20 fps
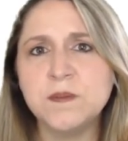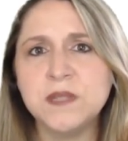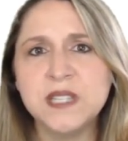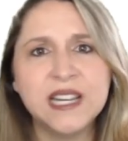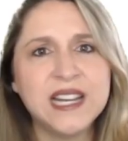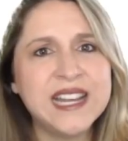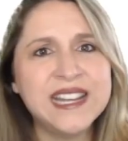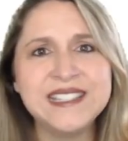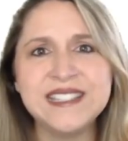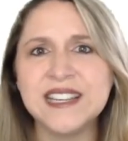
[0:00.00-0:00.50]
it
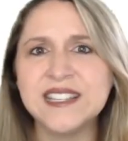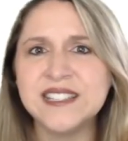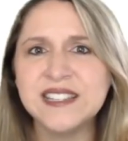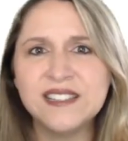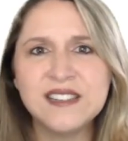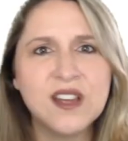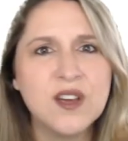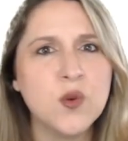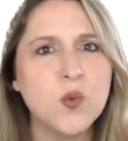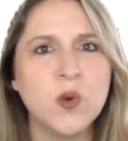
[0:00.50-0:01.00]
doesn't know
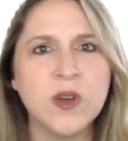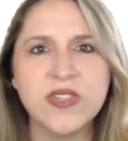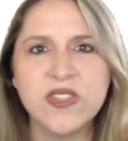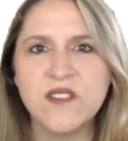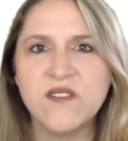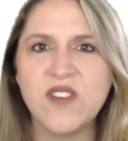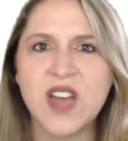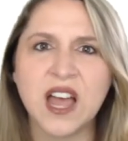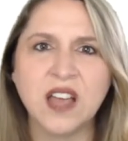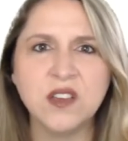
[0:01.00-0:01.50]
what the
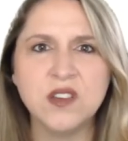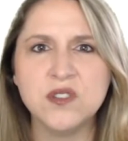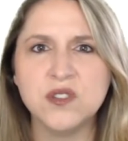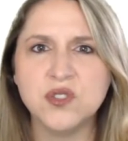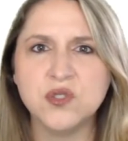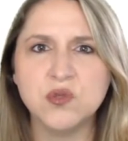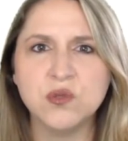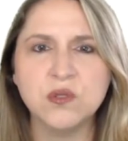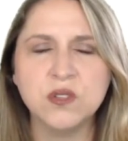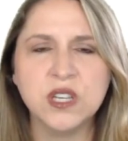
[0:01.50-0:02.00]
values
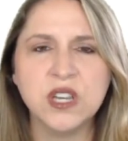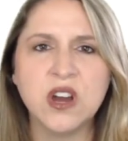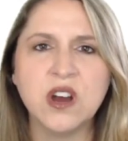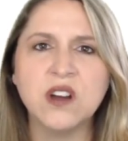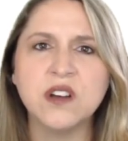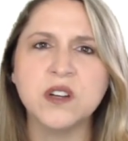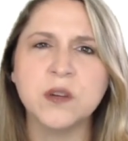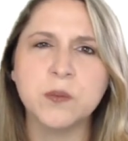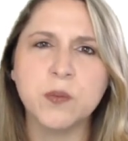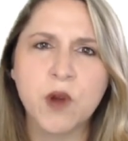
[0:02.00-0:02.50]
truly are to
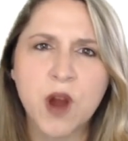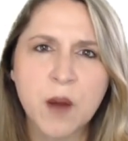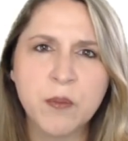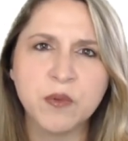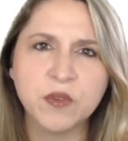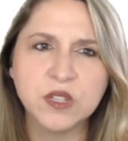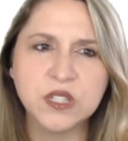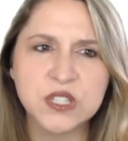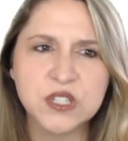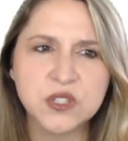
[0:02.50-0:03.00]
properly
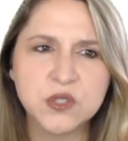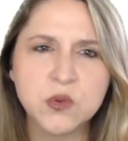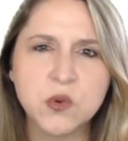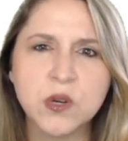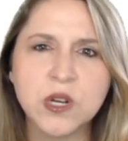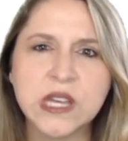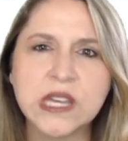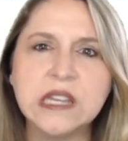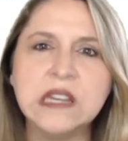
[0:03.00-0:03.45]
sort it.